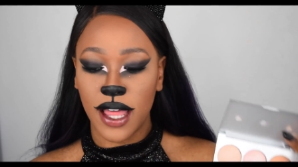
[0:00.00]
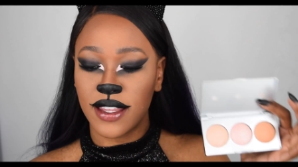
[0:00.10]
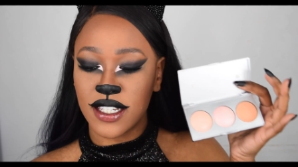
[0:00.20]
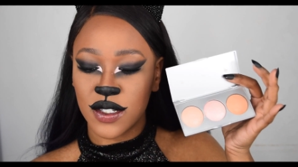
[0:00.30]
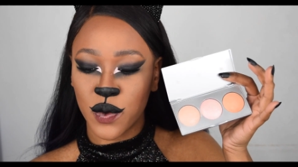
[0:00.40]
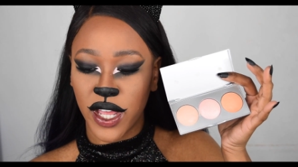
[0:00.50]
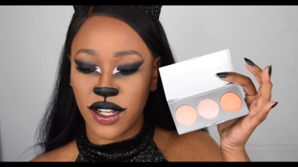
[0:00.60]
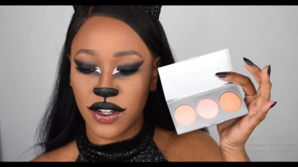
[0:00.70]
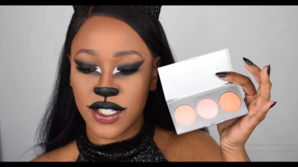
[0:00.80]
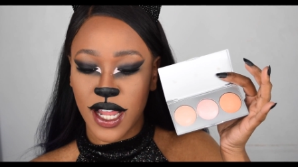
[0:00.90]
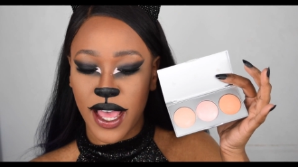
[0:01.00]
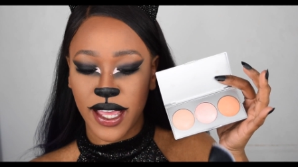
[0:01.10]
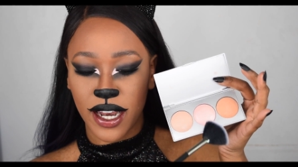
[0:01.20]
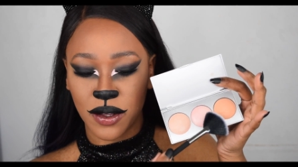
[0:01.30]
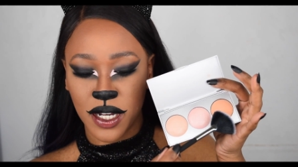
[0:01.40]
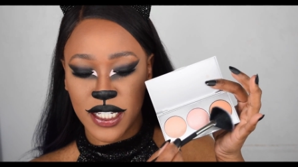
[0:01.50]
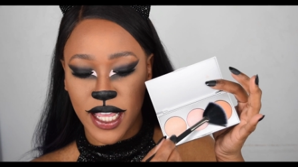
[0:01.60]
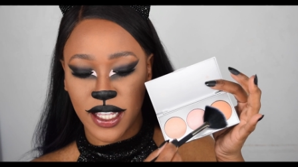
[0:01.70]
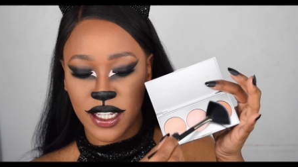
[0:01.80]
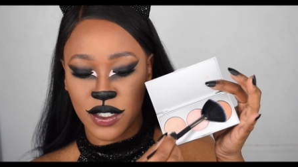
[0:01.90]
And this is what it looks like. And I'm gonna
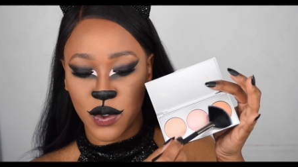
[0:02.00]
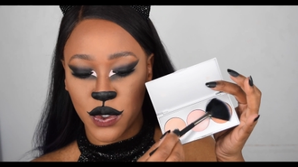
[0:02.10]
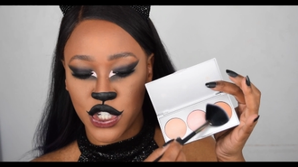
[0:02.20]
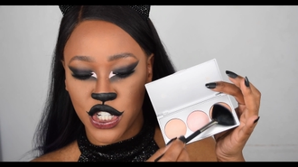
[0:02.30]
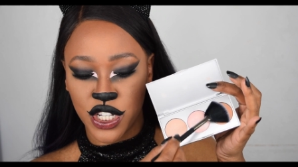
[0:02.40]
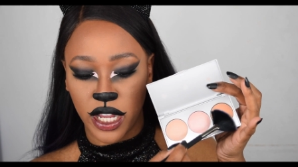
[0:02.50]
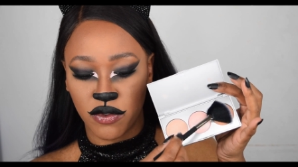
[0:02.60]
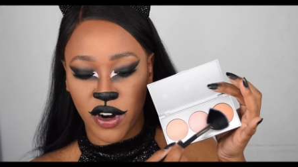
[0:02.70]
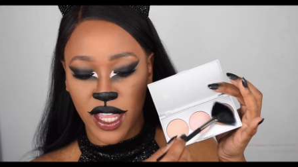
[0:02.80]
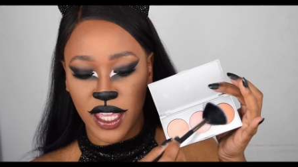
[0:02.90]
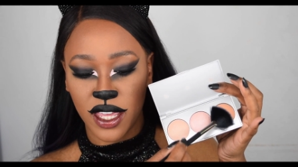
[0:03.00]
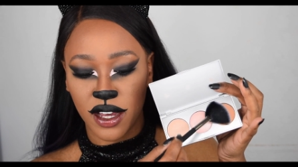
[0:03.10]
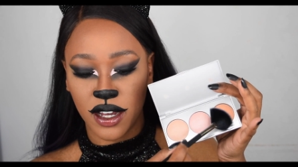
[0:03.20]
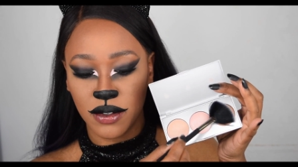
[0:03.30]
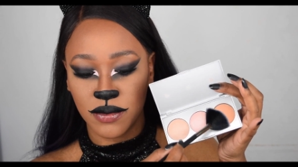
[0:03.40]
take this gorgeous shade right here.